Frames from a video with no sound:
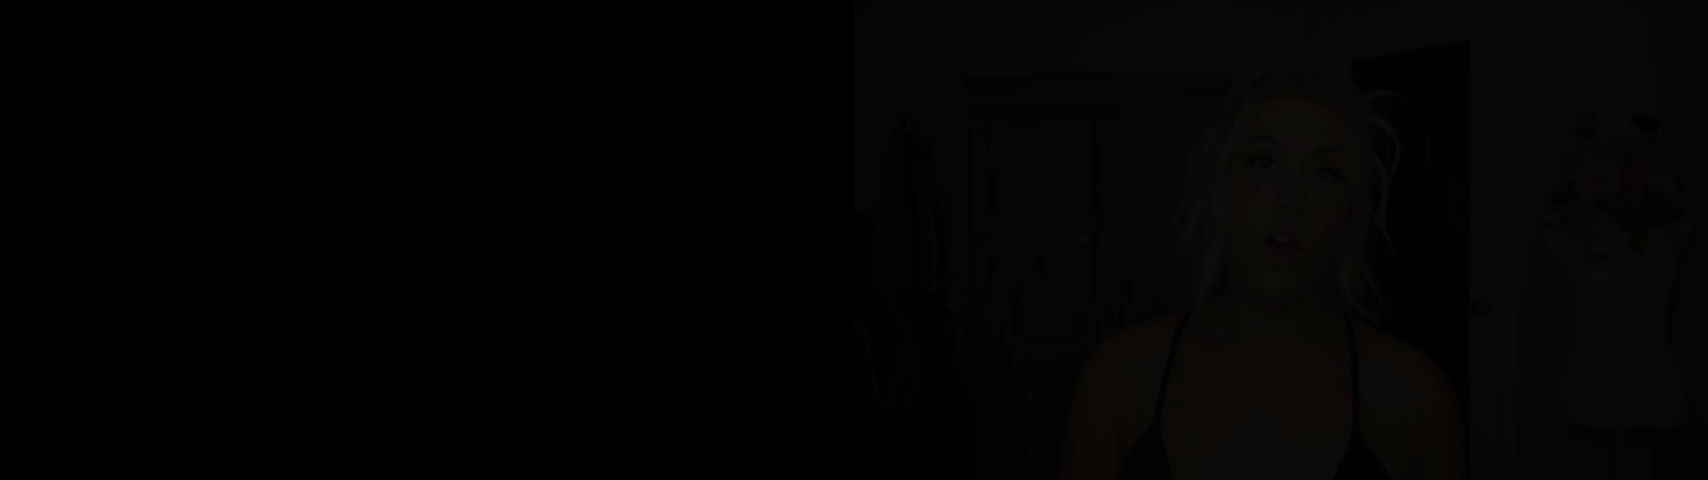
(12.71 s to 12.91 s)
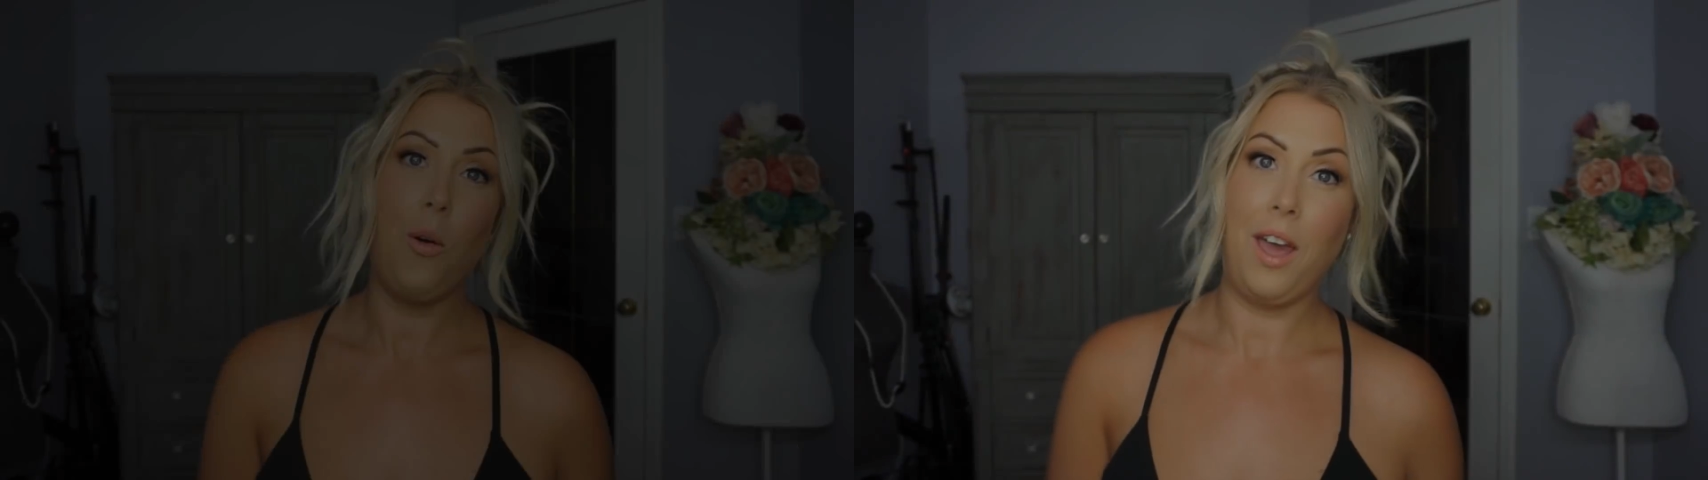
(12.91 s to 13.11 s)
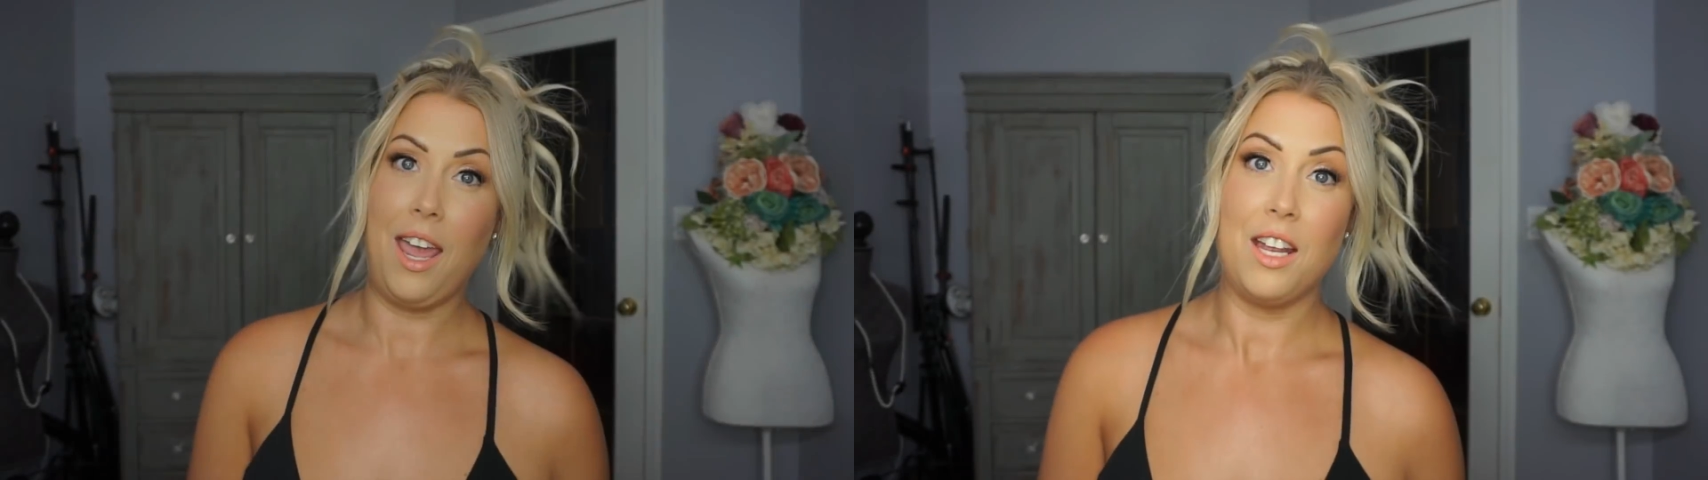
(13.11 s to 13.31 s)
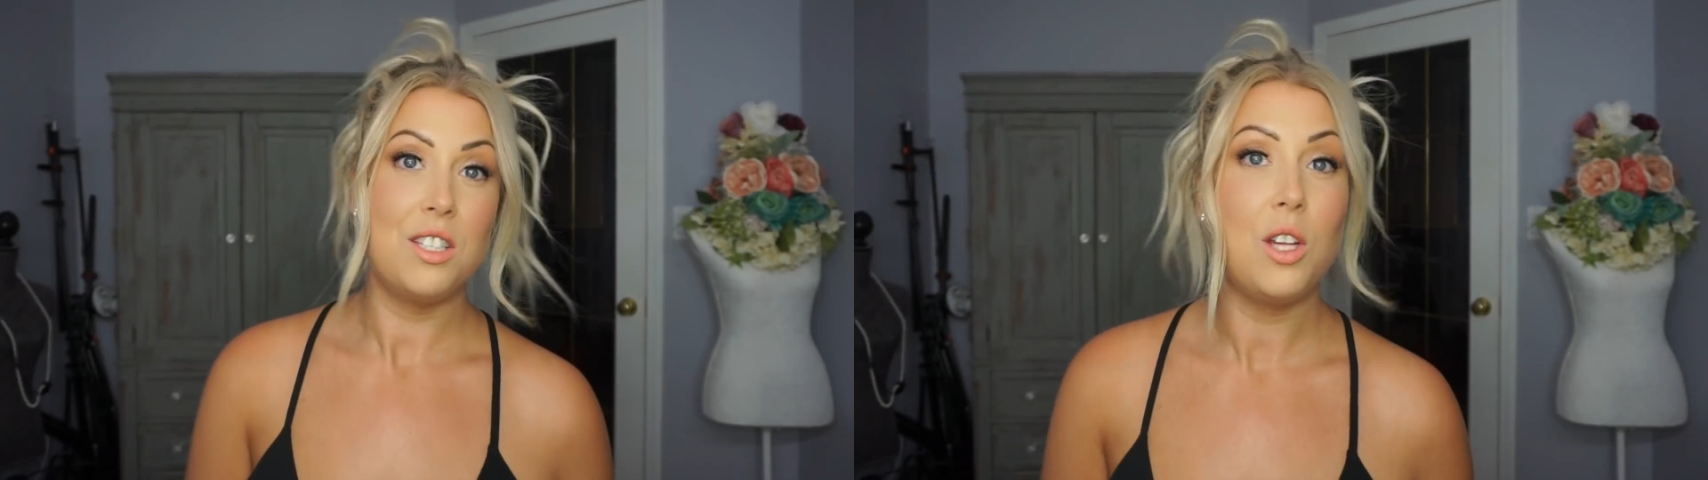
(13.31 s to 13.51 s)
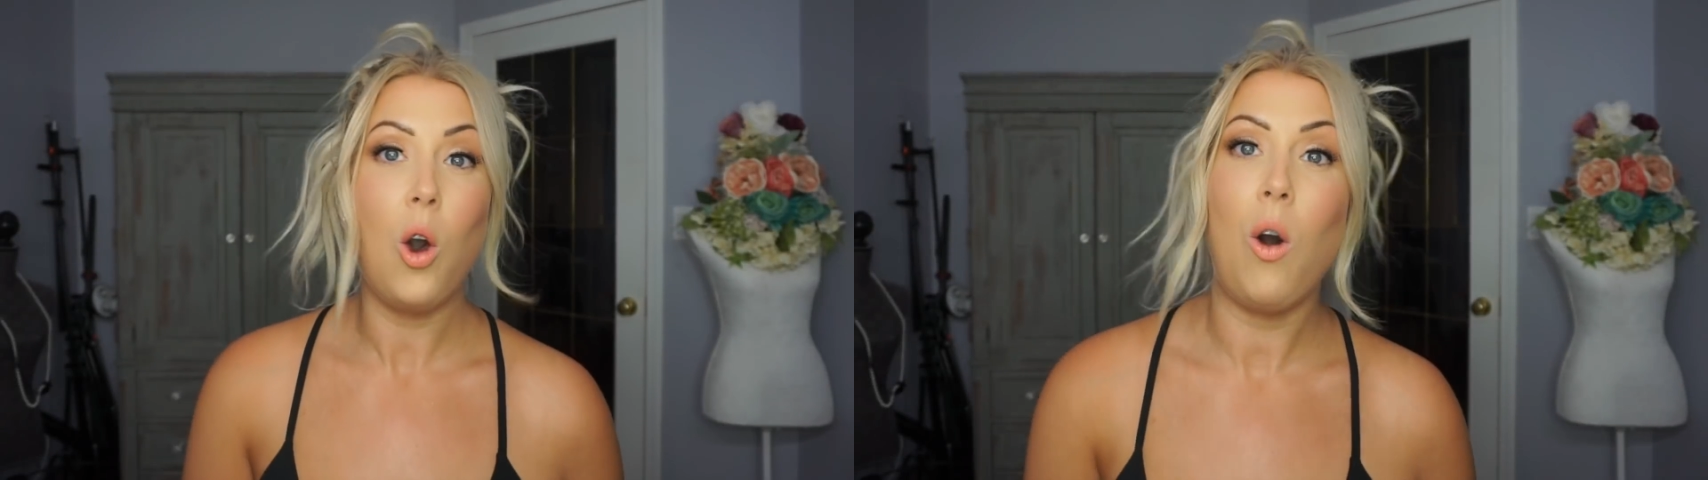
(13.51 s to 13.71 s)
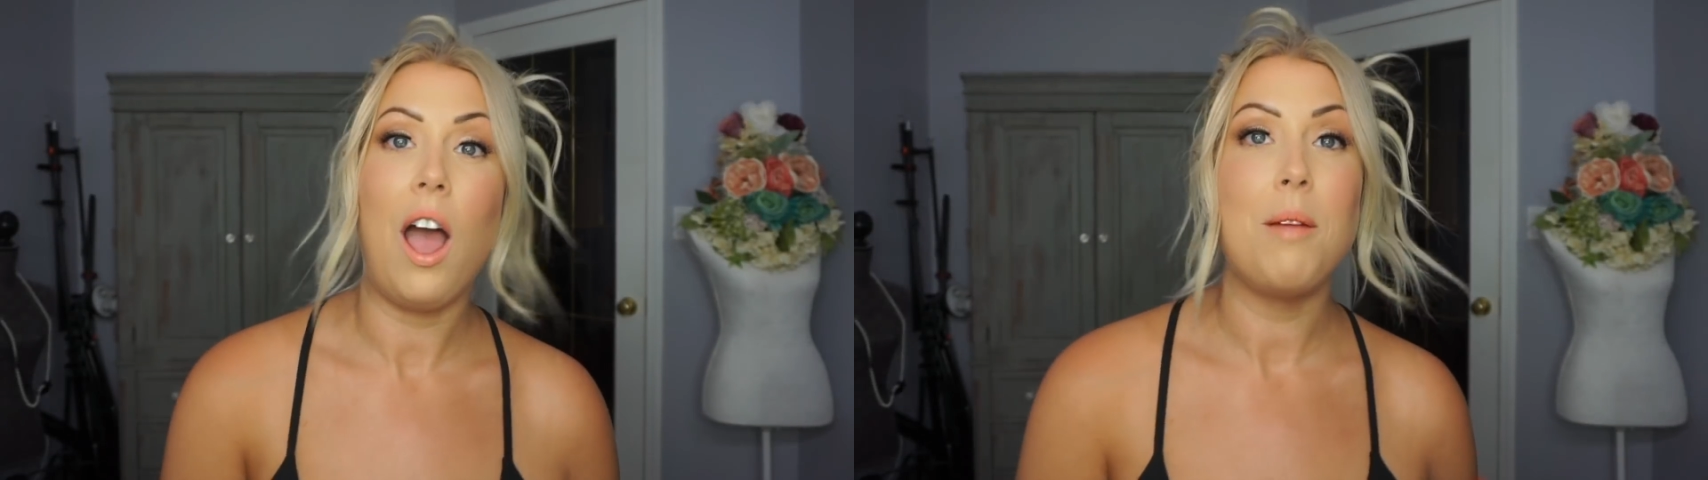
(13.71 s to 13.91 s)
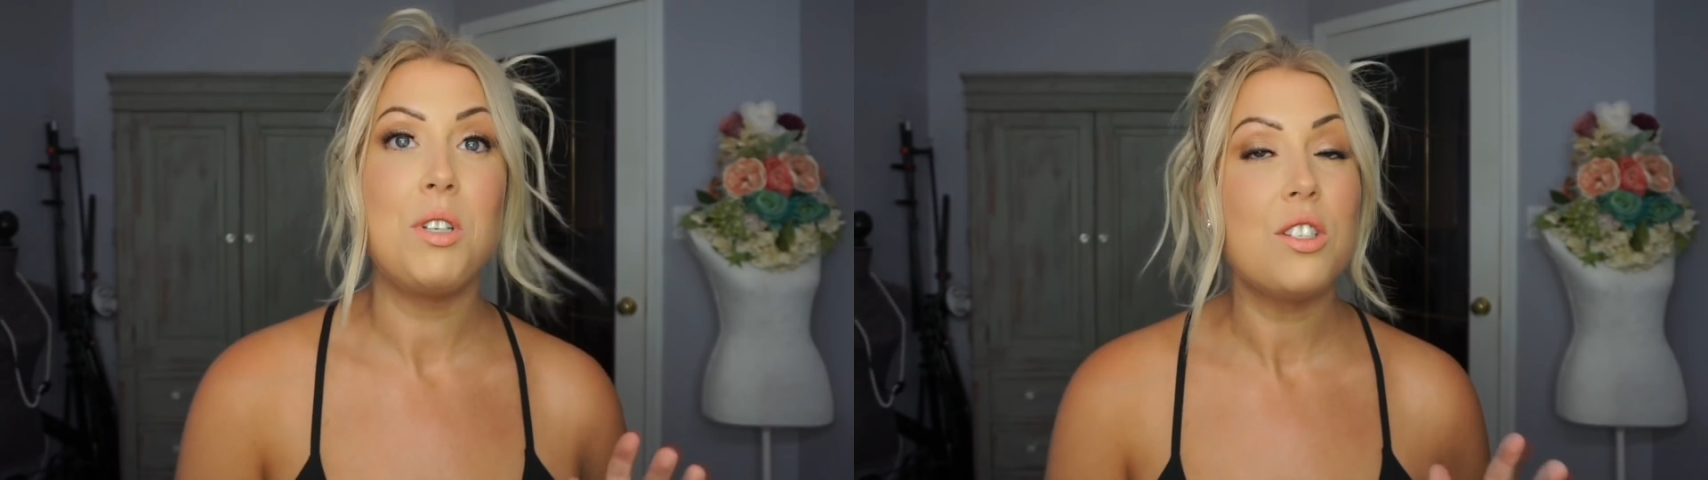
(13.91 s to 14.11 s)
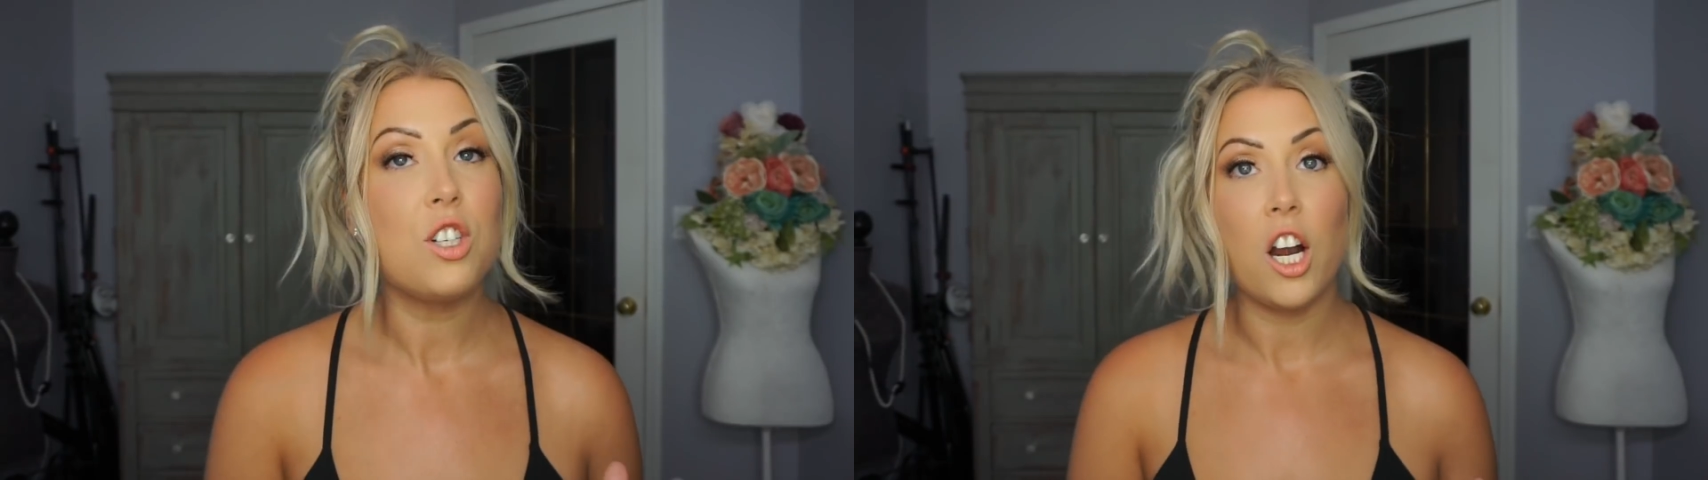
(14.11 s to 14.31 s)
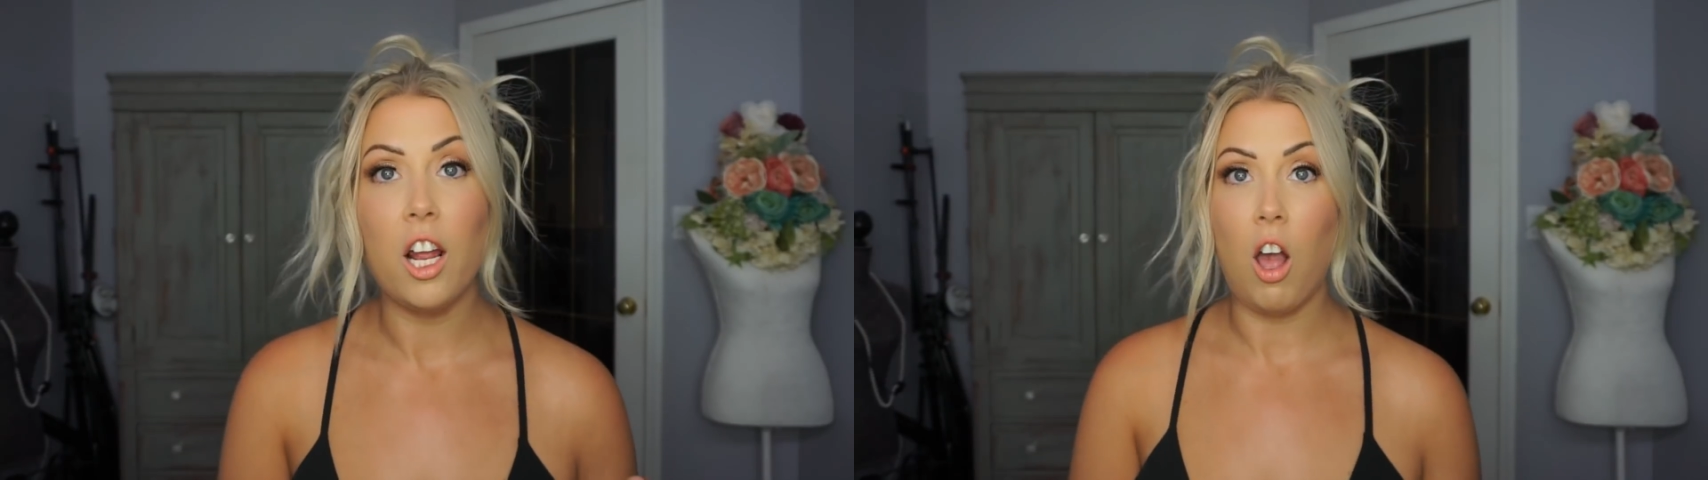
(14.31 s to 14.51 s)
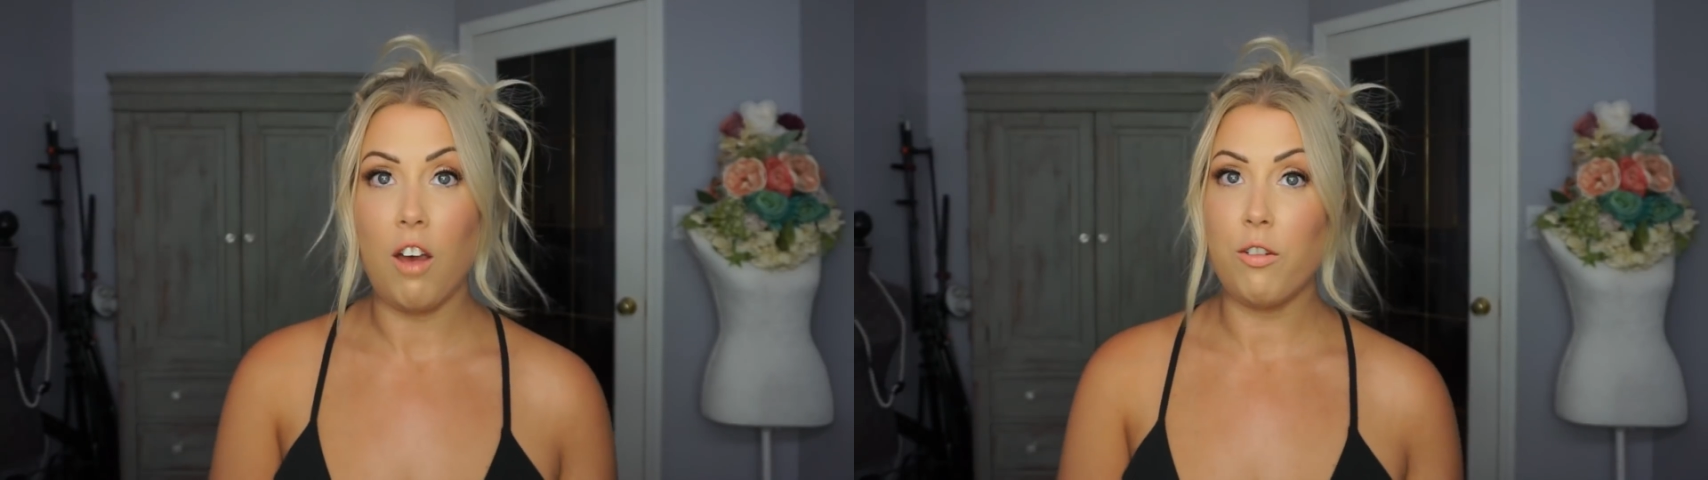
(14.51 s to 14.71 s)
Okay, so I'm just
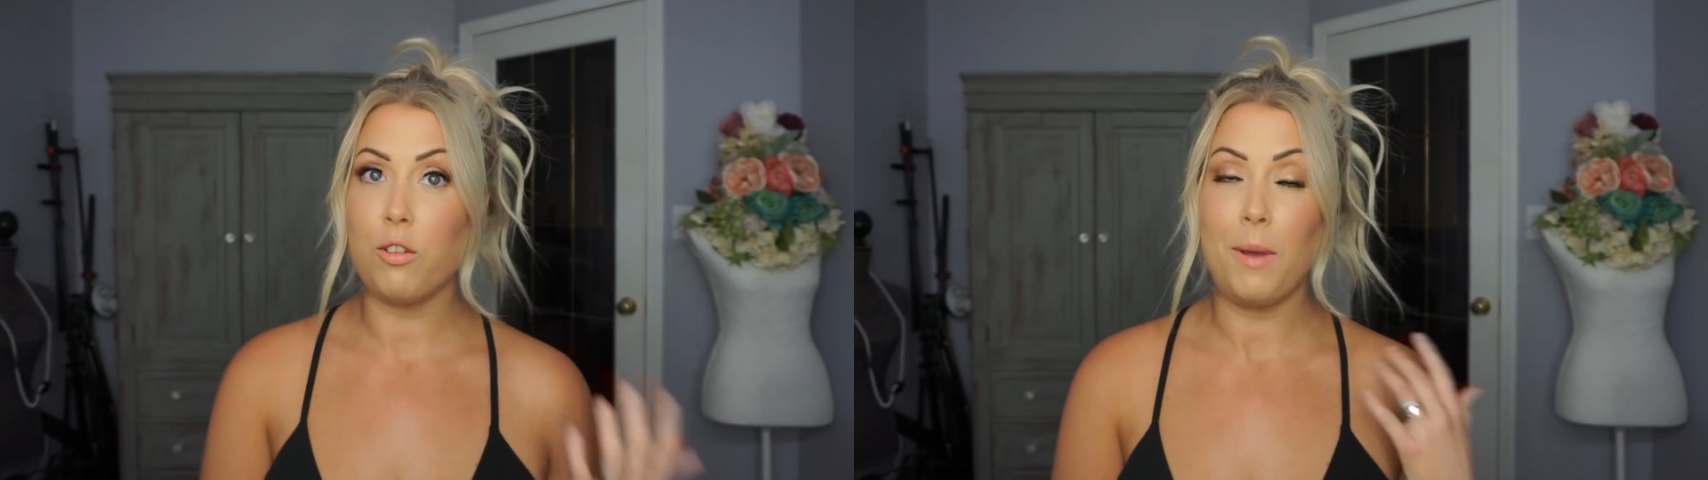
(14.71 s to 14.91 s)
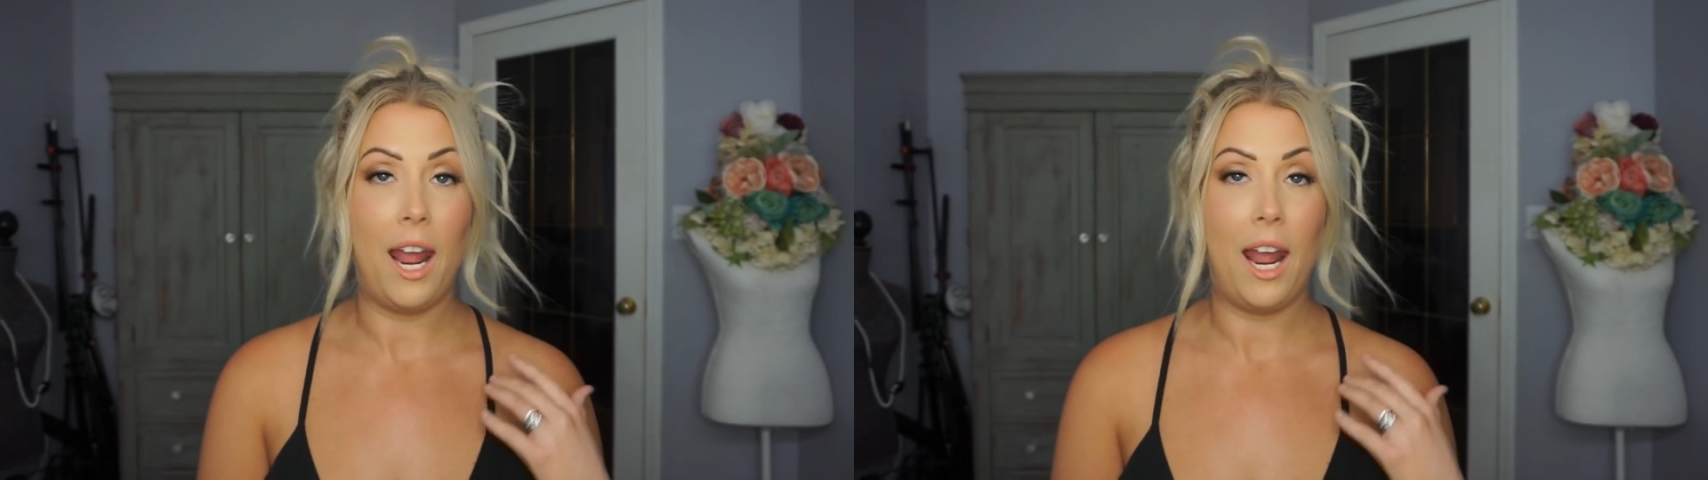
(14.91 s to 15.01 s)
starting off with my